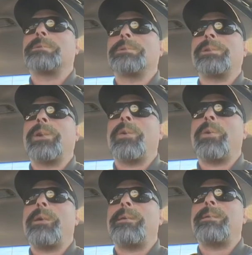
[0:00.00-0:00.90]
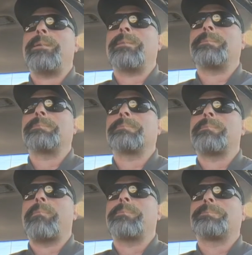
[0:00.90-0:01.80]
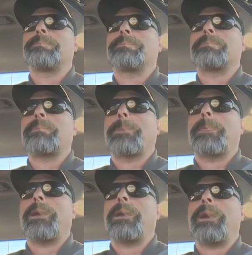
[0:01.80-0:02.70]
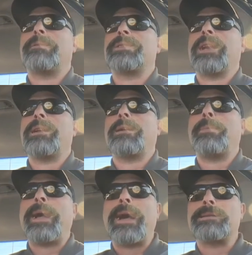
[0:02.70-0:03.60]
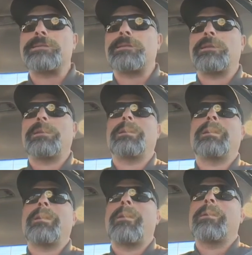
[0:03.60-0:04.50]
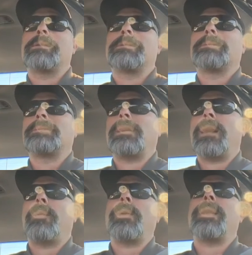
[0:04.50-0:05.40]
you know, um, like I've said in the past, I would